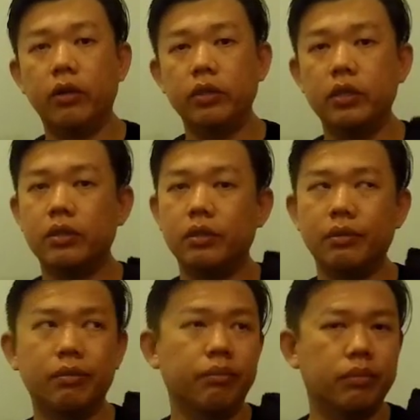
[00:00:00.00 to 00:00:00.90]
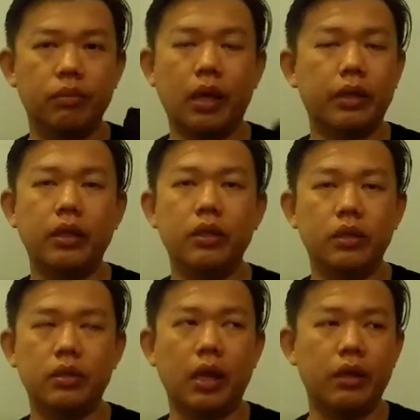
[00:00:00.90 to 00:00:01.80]
This I think
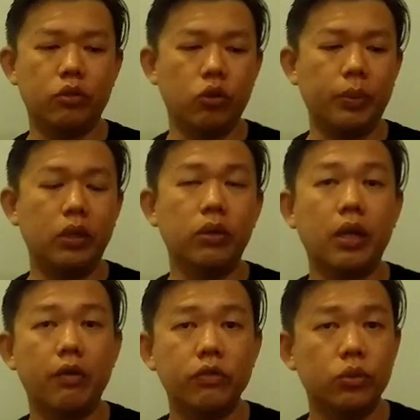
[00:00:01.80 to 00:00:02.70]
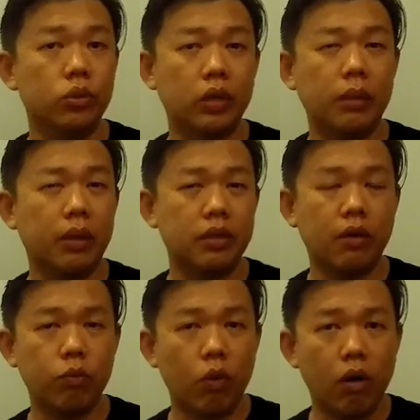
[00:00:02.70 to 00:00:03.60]
it's like it should be good enough to keep
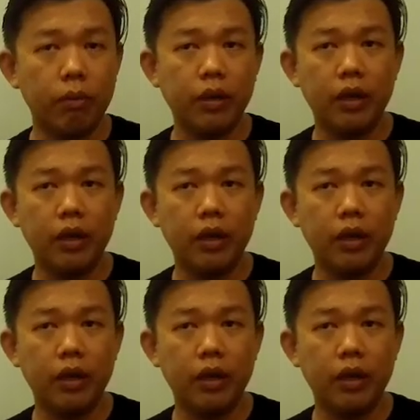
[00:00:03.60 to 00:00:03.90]
myself warm.